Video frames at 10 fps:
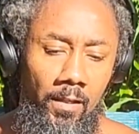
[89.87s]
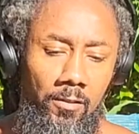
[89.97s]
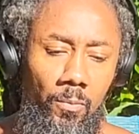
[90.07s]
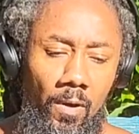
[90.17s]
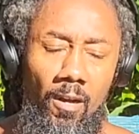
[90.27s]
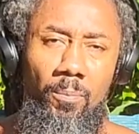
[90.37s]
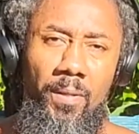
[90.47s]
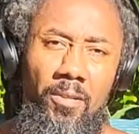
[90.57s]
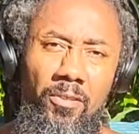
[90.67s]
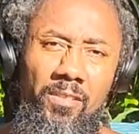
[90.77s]
in small
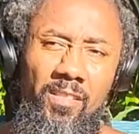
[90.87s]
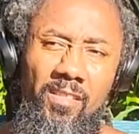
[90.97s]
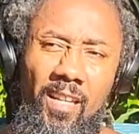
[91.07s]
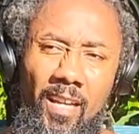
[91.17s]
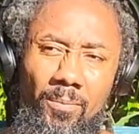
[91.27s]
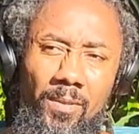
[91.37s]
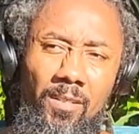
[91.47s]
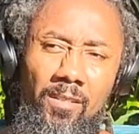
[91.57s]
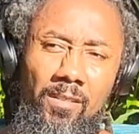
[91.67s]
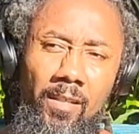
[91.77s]
periods of time,
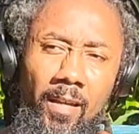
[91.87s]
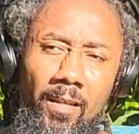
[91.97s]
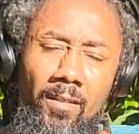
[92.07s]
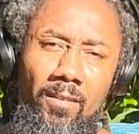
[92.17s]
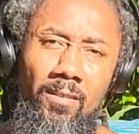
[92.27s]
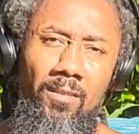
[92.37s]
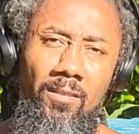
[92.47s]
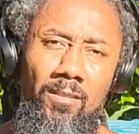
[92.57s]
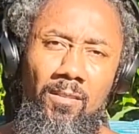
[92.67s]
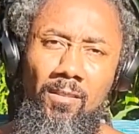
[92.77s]
it looks like
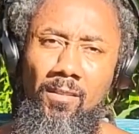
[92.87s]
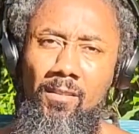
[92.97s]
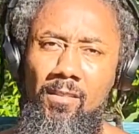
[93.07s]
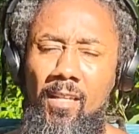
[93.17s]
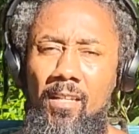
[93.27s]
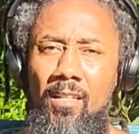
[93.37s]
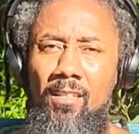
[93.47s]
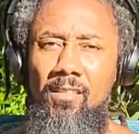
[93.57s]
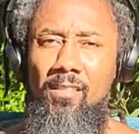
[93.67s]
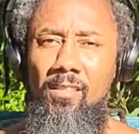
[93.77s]
he's kind of
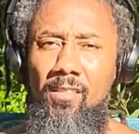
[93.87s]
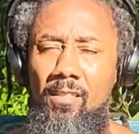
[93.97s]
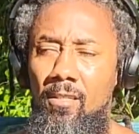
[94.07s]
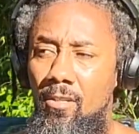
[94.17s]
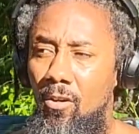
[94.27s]
inconsistent.